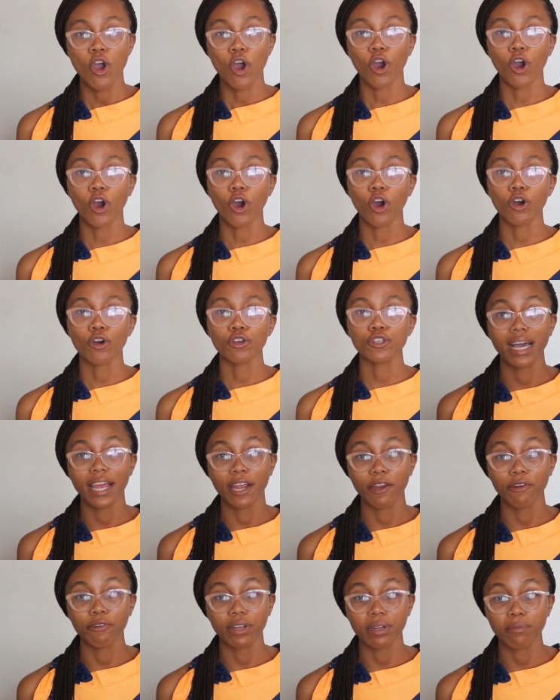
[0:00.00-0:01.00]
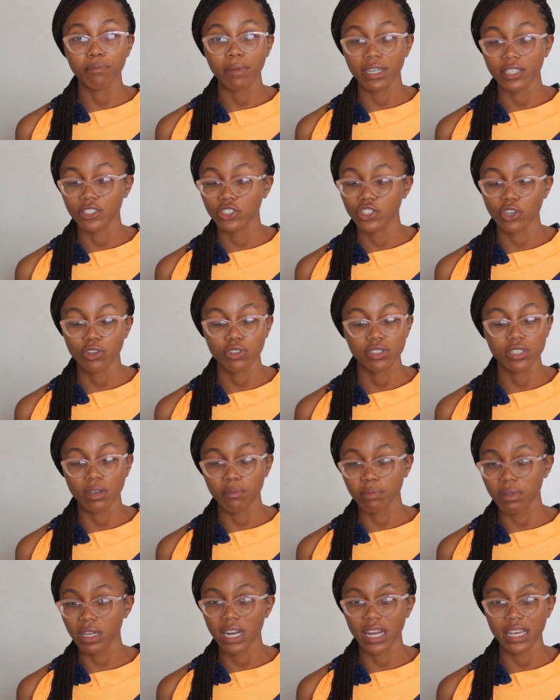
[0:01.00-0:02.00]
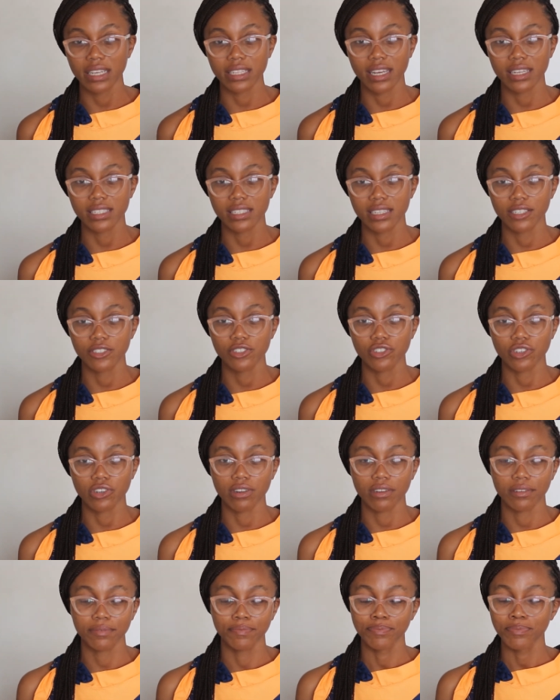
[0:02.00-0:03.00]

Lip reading: or hiring manager or something like that, literally.